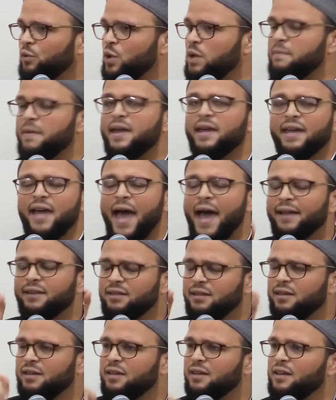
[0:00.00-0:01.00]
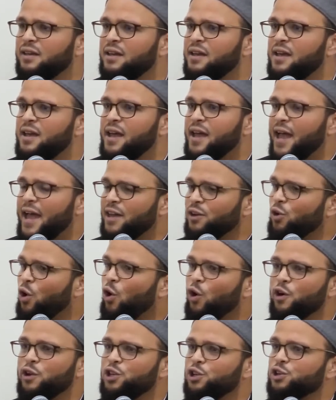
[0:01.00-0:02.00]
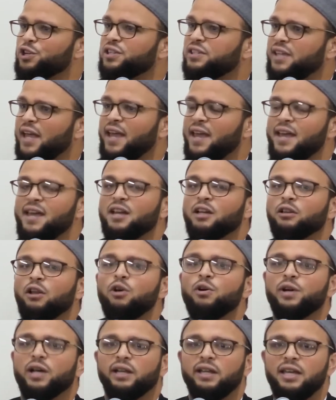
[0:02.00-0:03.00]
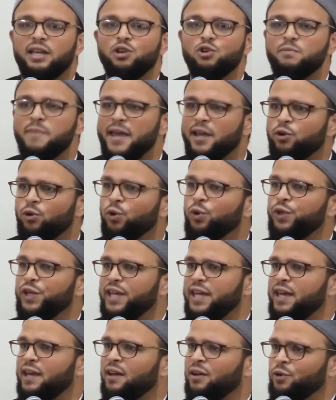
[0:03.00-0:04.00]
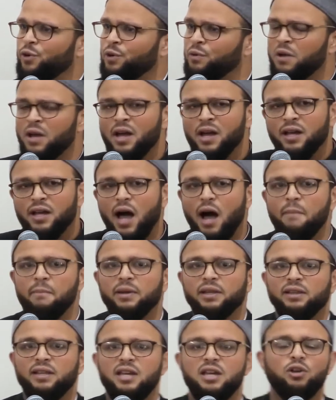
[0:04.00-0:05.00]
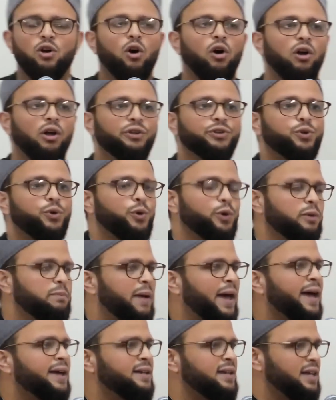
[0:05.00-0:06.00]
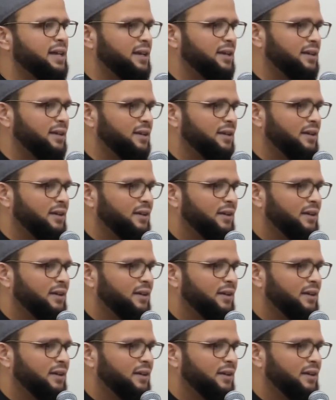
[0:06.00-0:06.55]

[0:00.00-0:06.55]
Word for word: we make hadi, and or you're staying locally, you make udhiyah, or commonly called qurbani.